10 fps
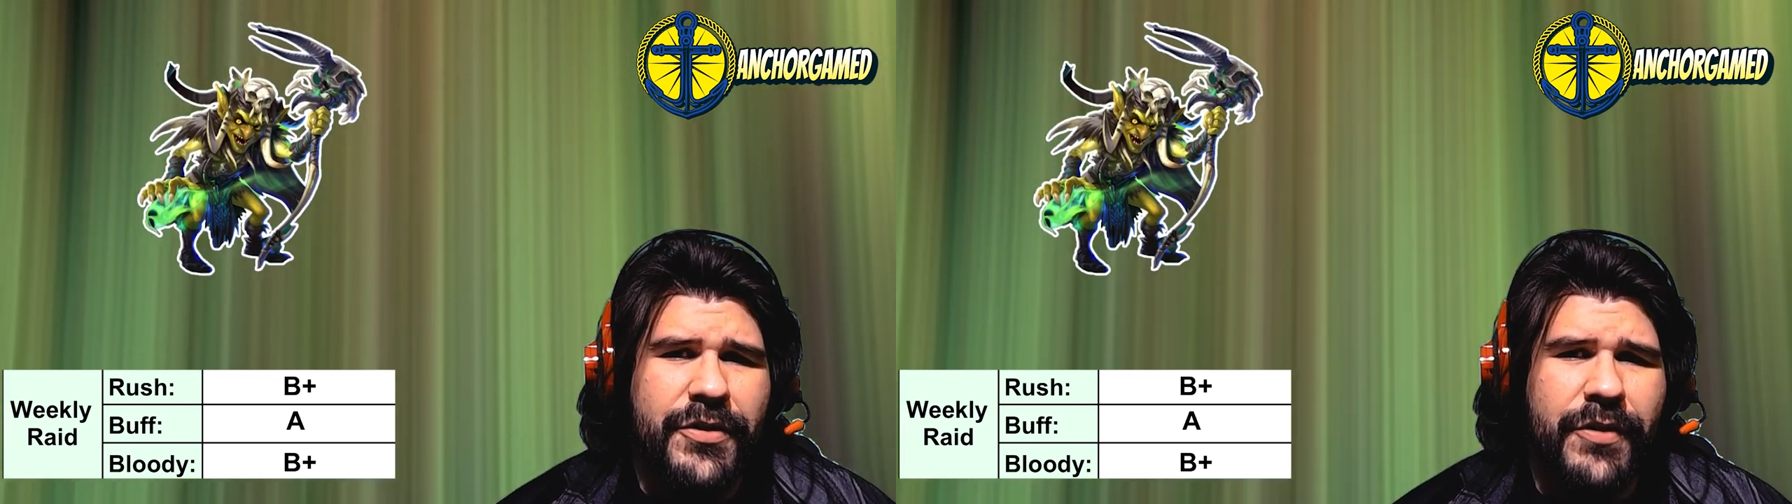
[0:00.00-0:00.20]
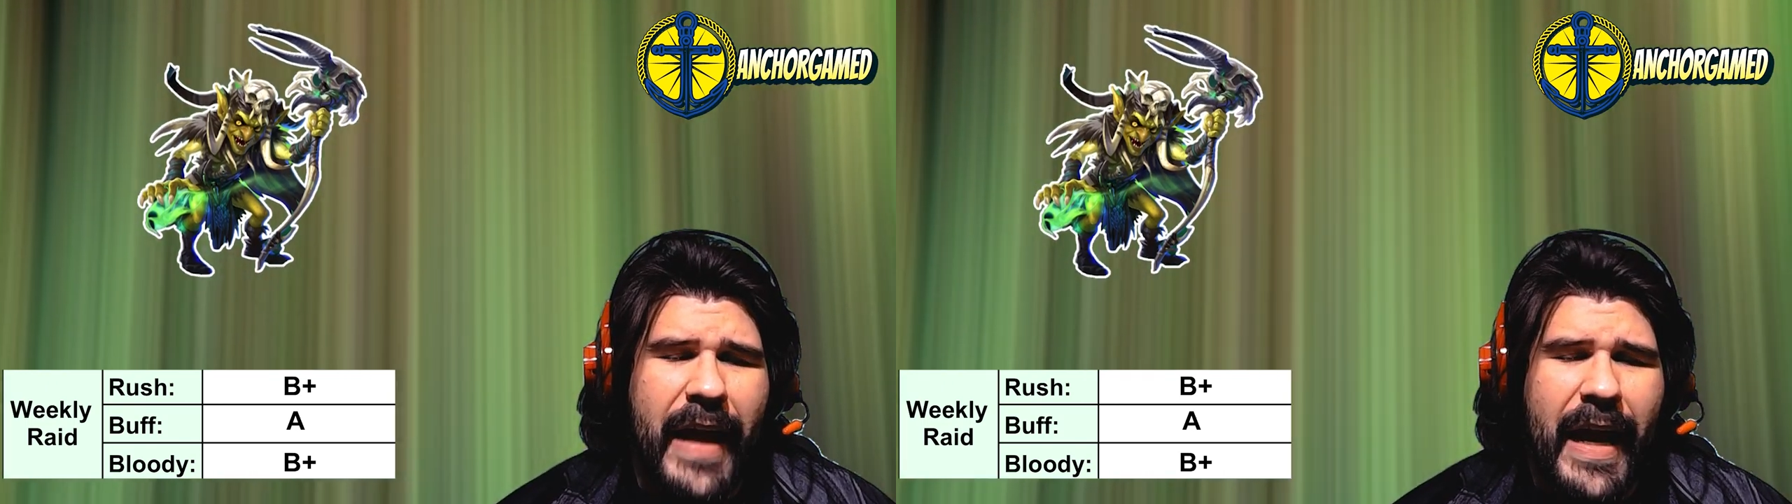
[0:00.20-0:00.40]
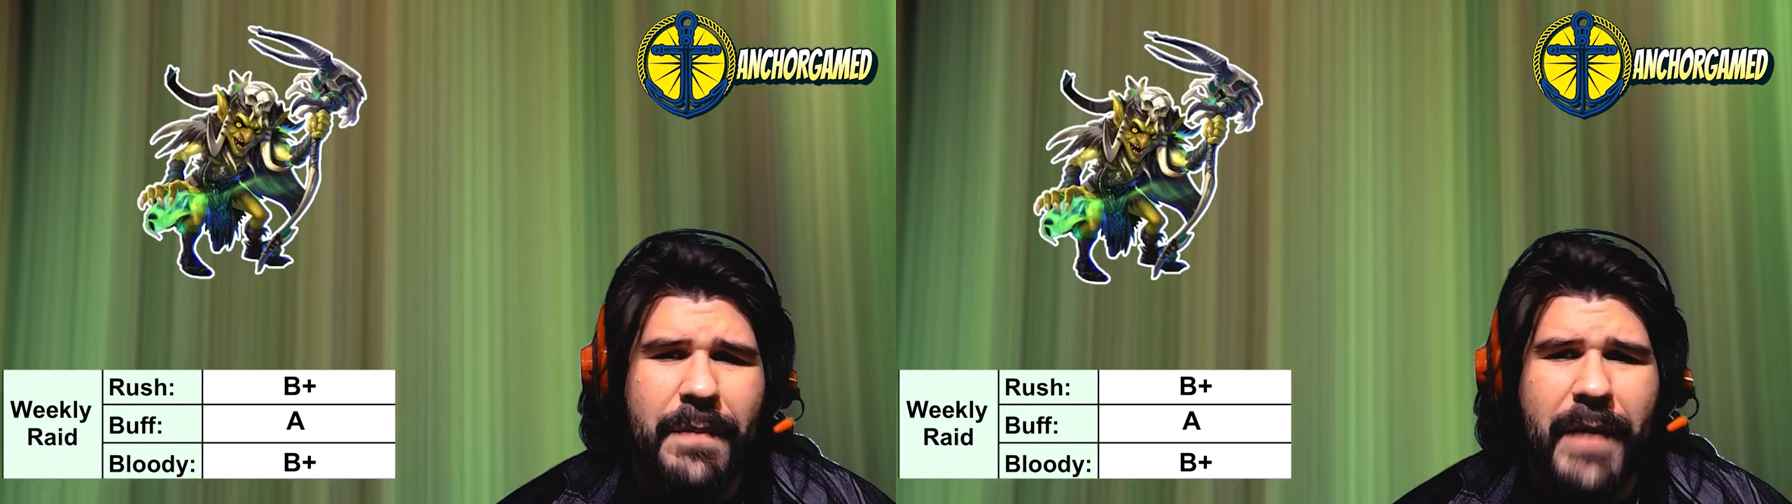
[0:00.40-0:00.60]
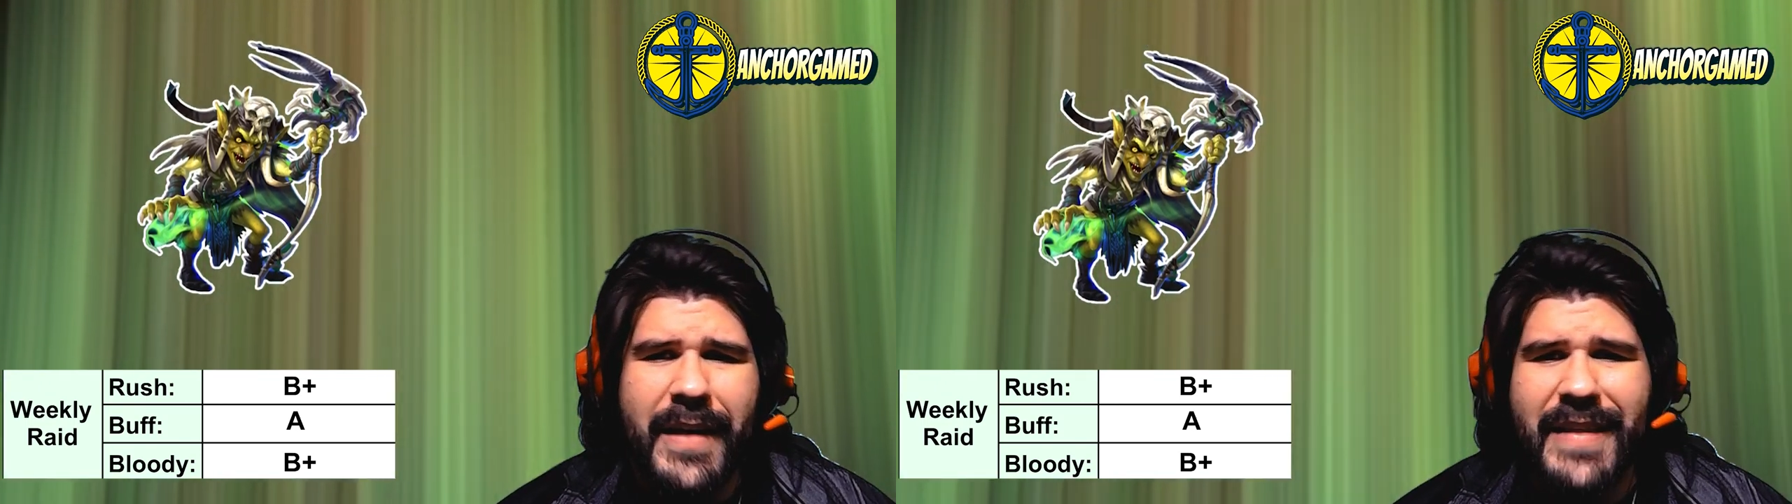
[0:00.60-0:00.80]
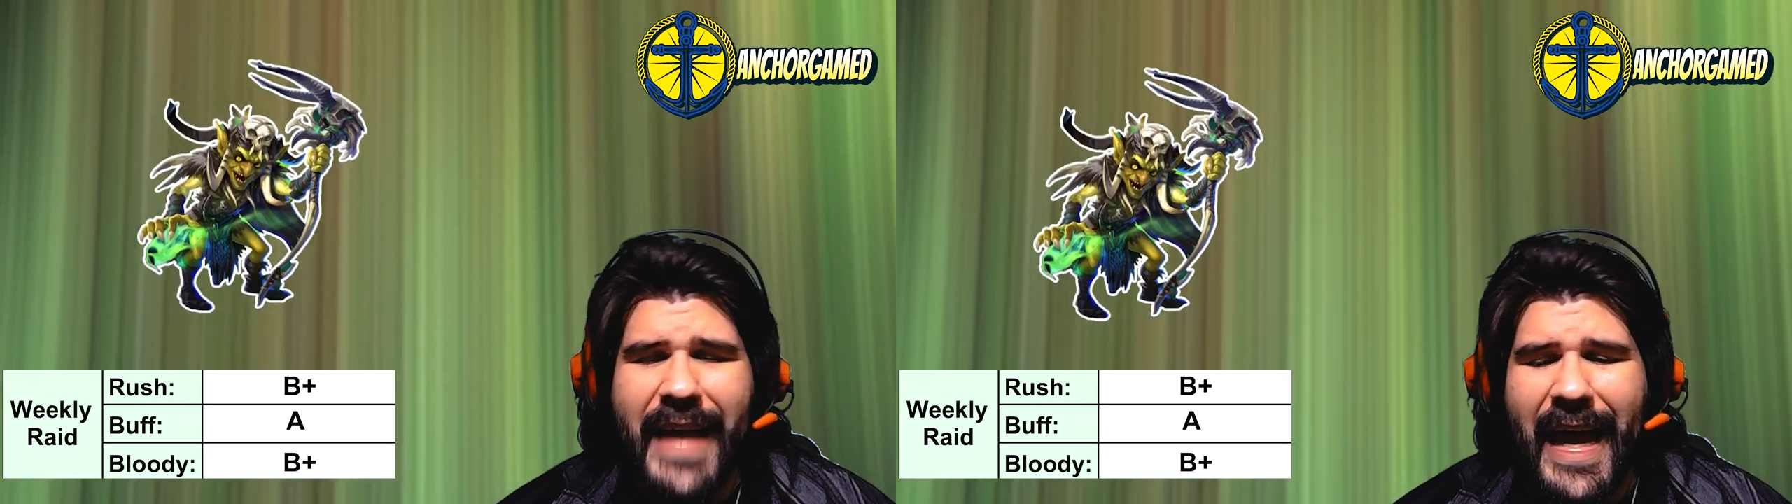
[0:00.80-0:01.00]
to an A
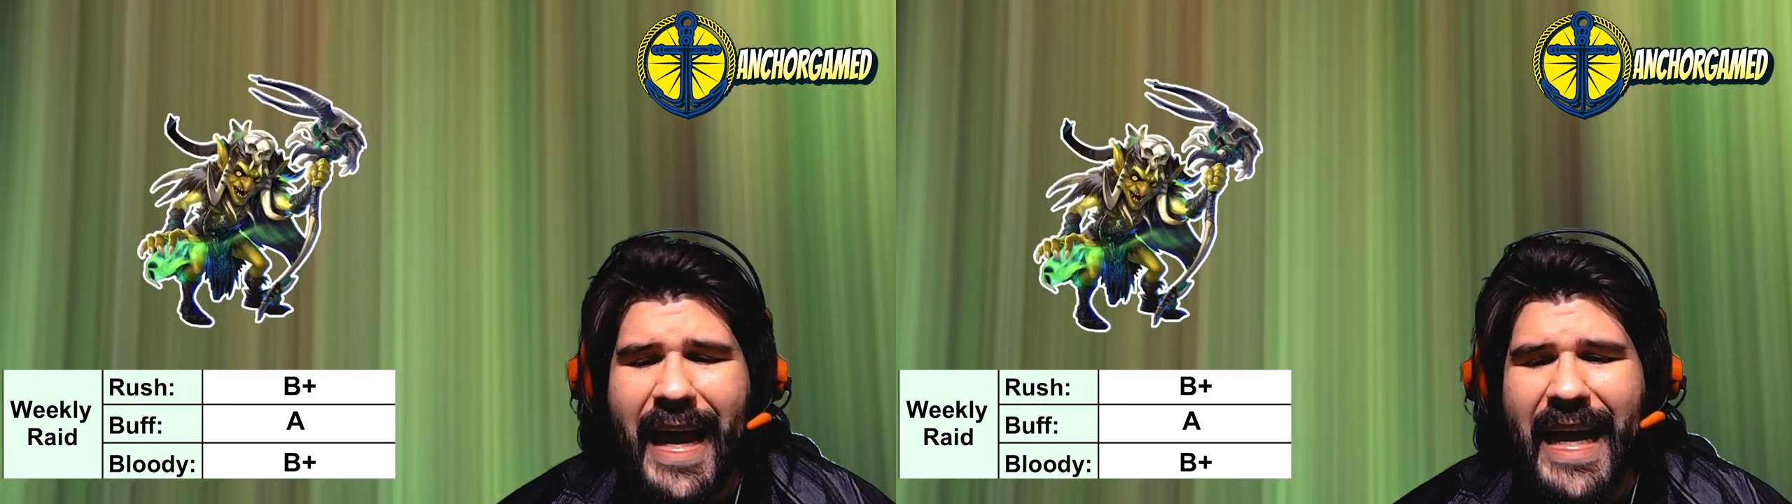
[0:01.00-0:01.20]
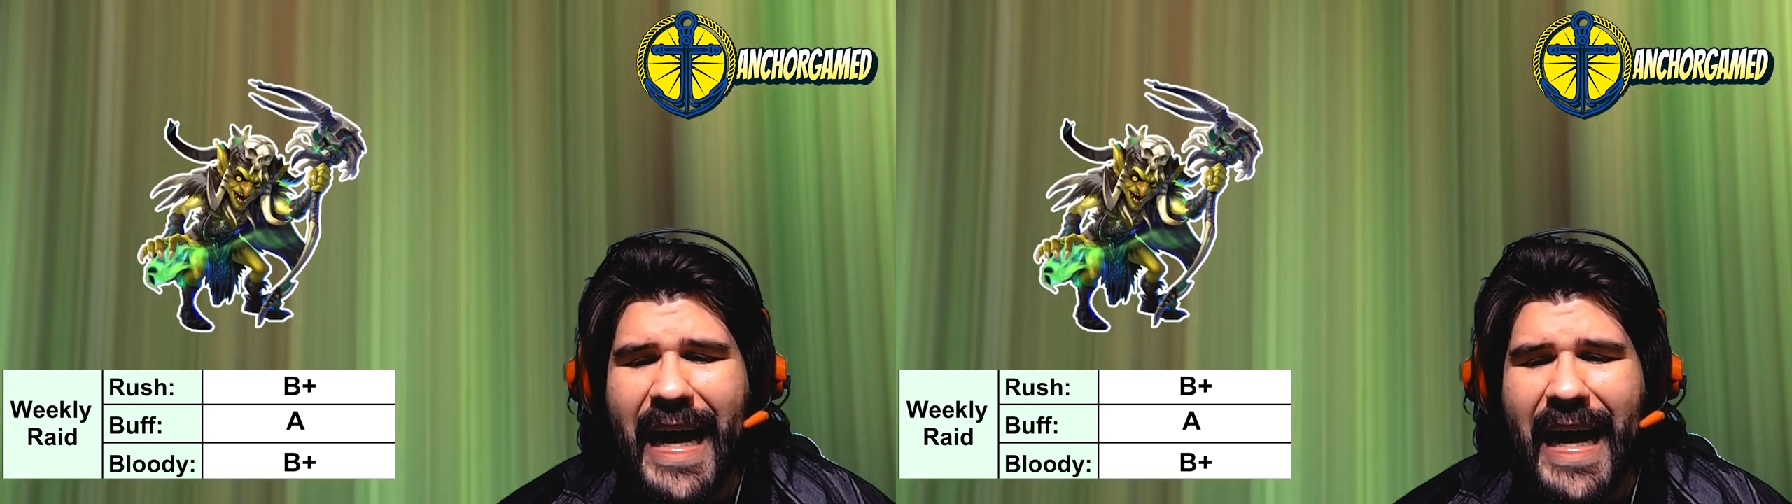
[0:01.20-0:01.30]
minus A.